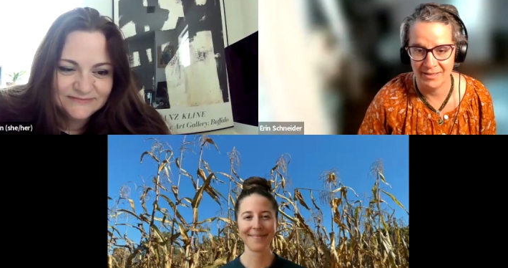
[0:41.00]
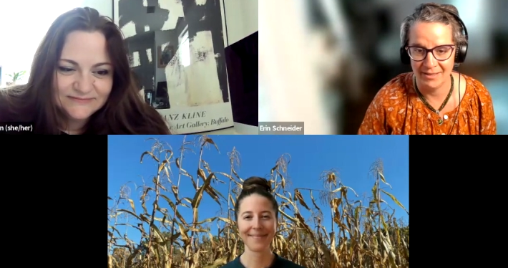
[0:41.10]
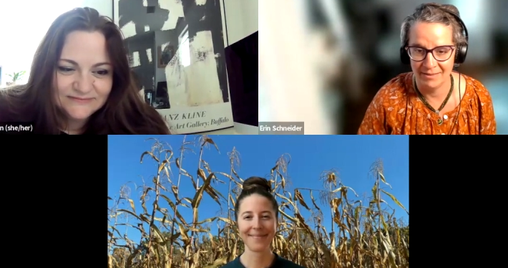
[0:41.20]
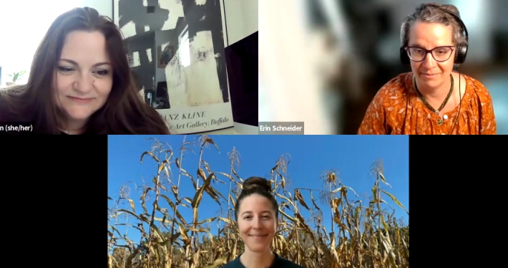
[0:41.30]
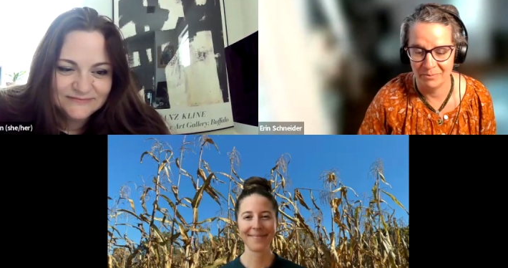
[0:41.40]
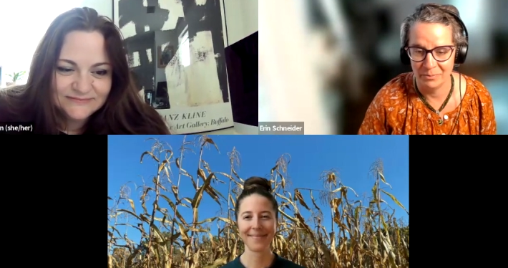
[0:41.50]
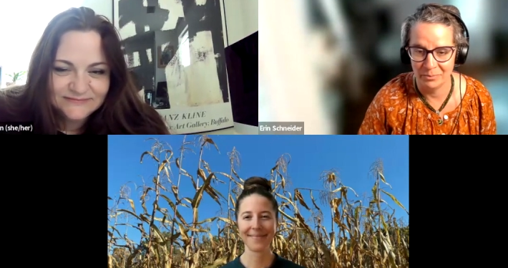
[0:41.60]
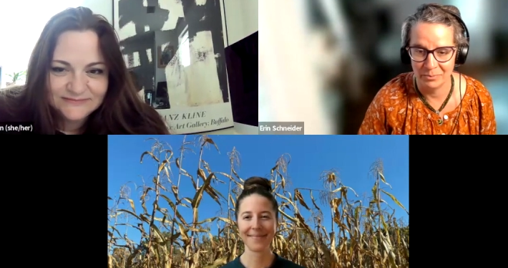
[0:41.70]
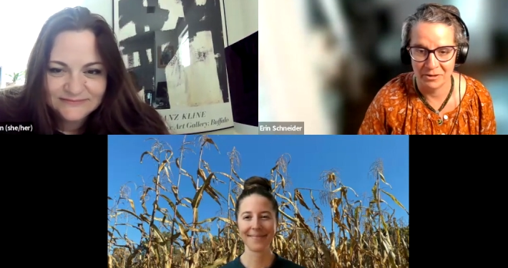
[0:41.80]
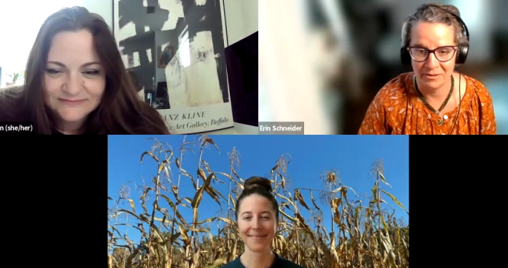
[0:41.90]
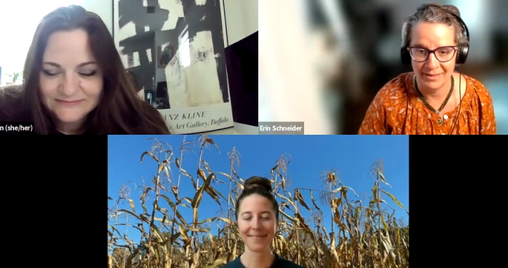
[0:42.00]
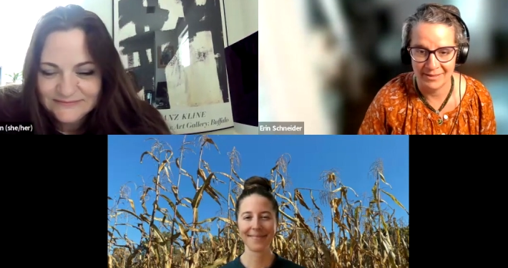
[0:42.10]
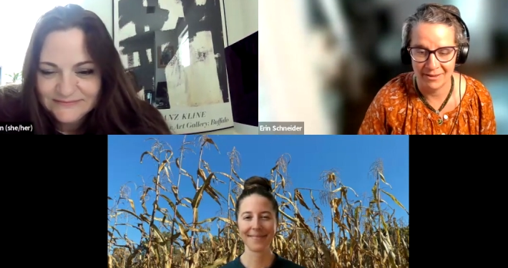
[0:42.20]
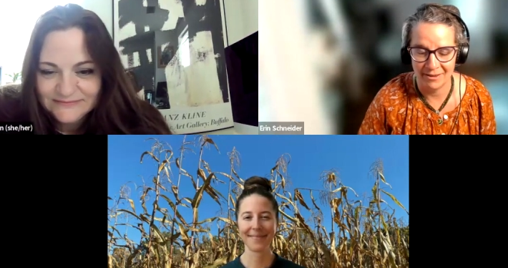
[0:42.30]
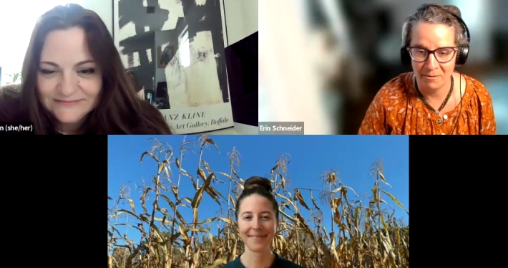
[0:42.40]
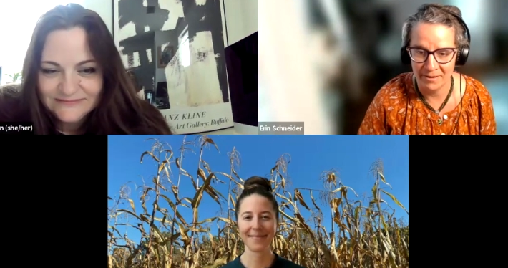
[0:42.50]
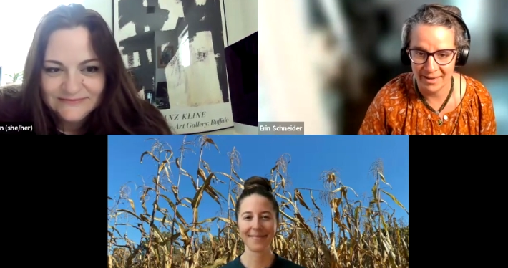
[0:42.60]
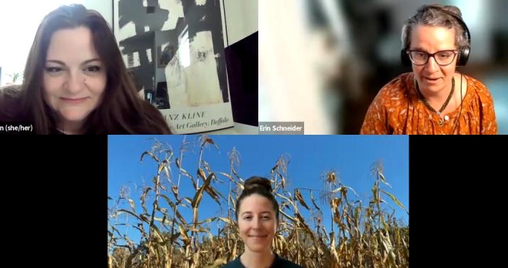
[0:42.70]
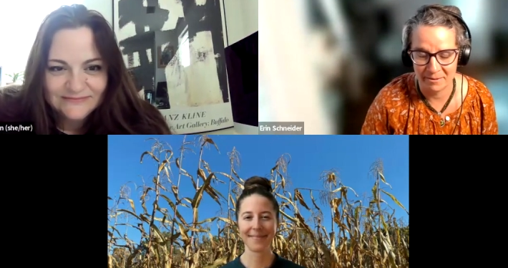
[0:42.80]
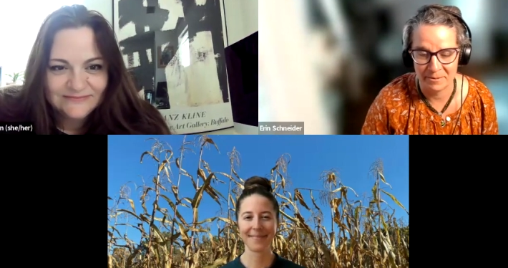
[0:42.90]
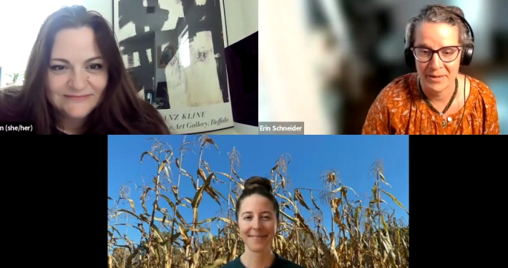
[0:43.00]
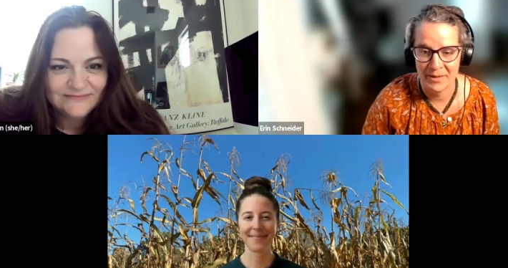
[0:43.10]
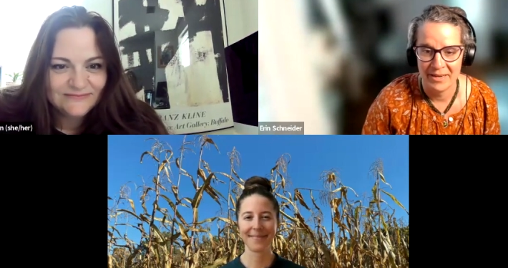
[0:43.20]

Speaker 1: and where things are going now.